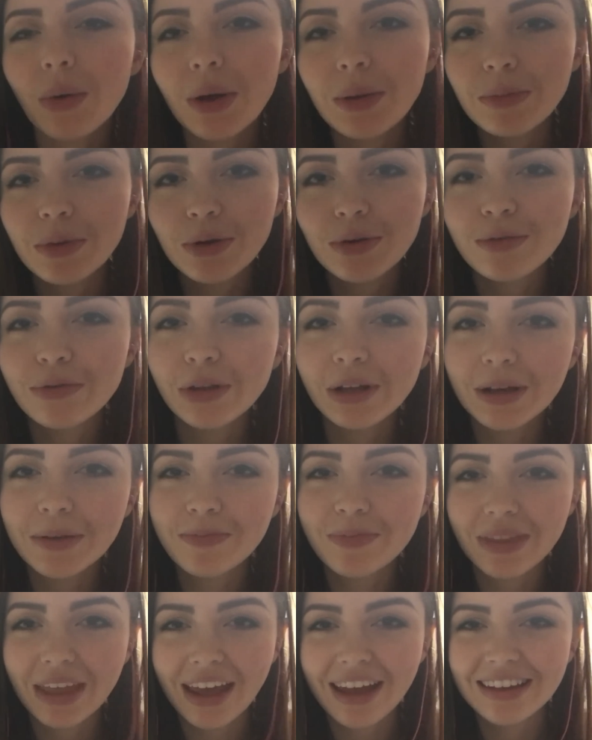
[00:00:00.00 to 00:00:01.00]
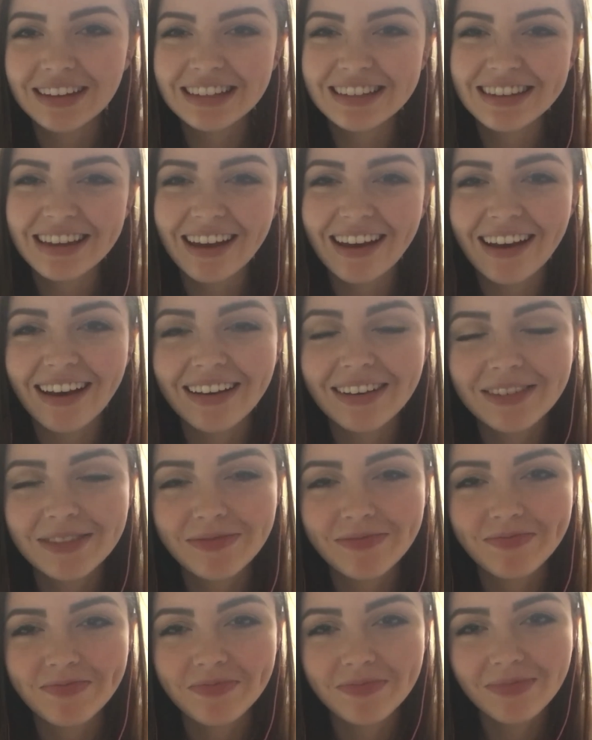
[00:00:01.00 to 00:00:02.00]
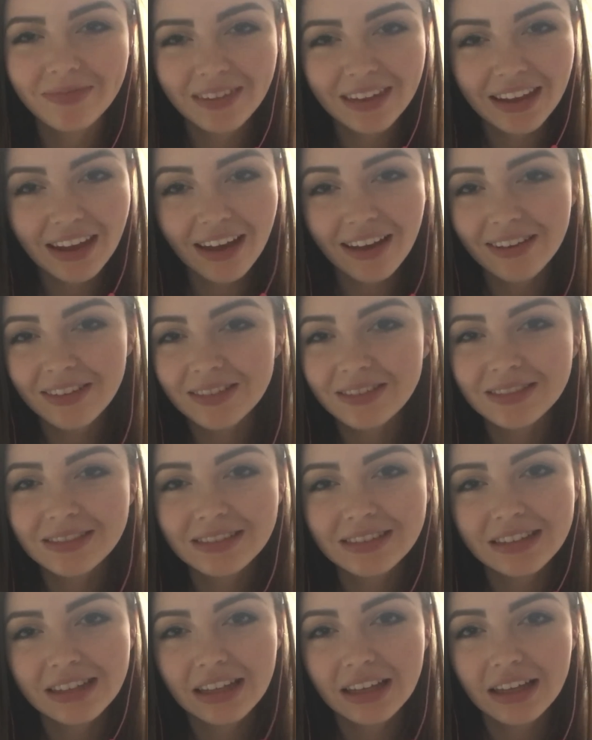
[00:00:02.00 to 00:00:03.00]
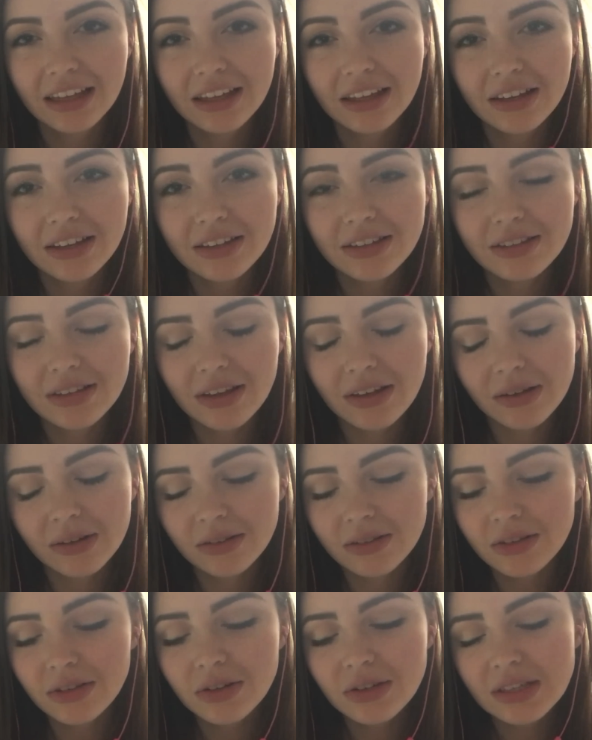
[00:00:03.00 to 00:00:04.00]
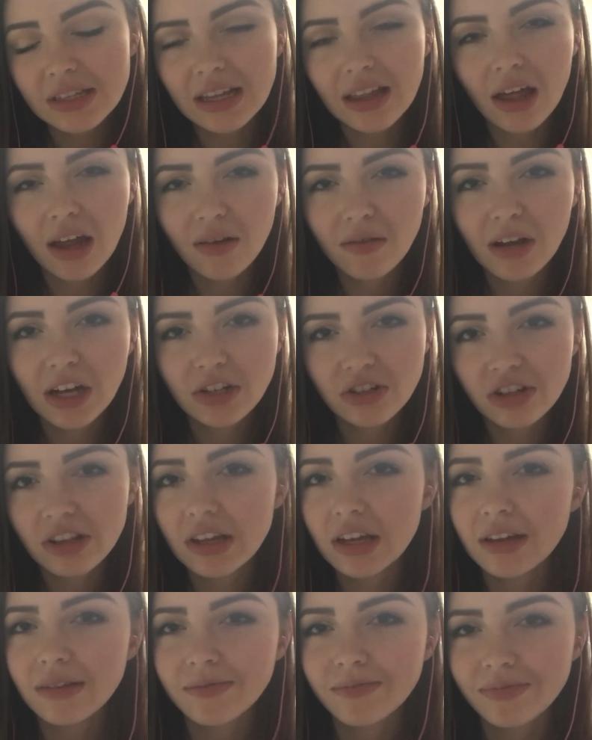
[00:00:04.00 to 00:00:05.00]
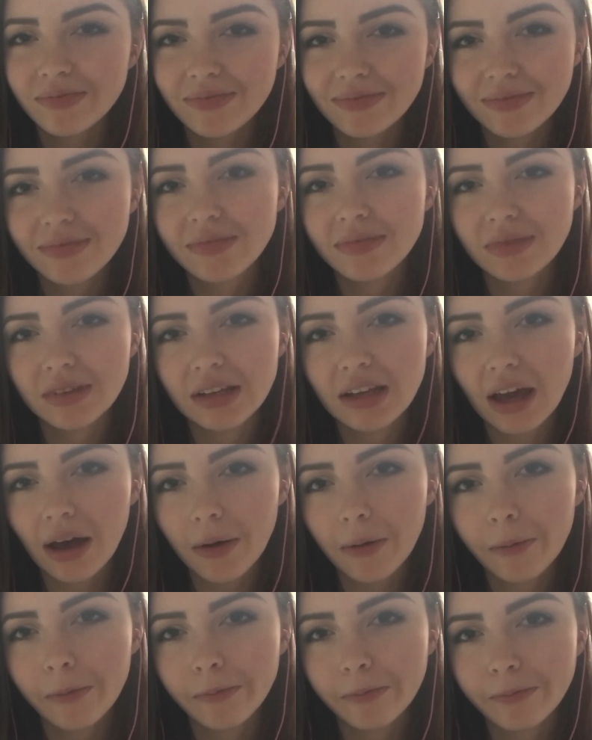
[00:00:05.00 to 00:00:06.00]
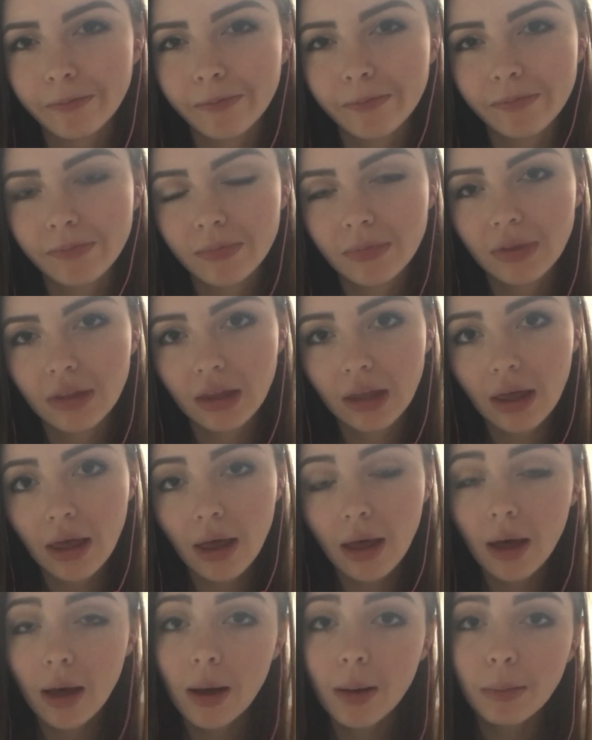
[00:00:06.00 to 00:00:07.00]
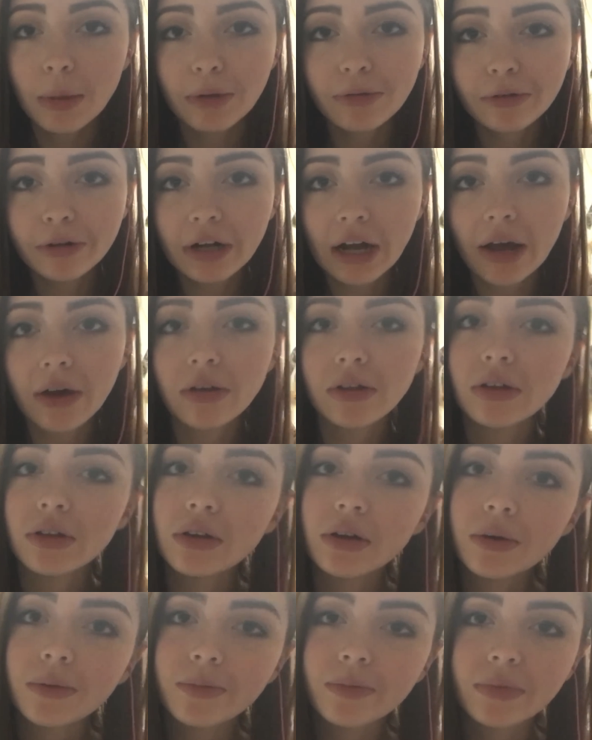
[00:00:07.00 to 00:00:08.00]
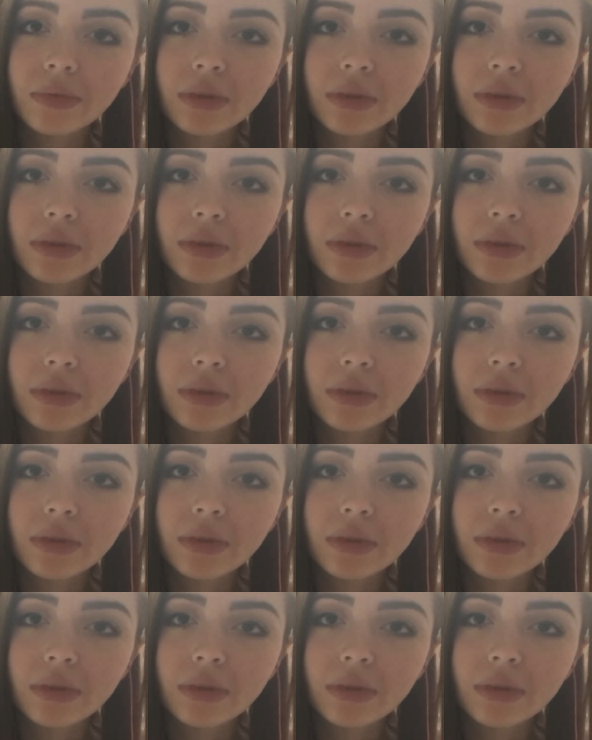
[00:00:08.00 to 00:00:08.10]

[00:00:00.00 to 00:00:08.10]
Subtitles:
beautifully, and yeah. So you'll see that eventually. Yeah. But for now, you know,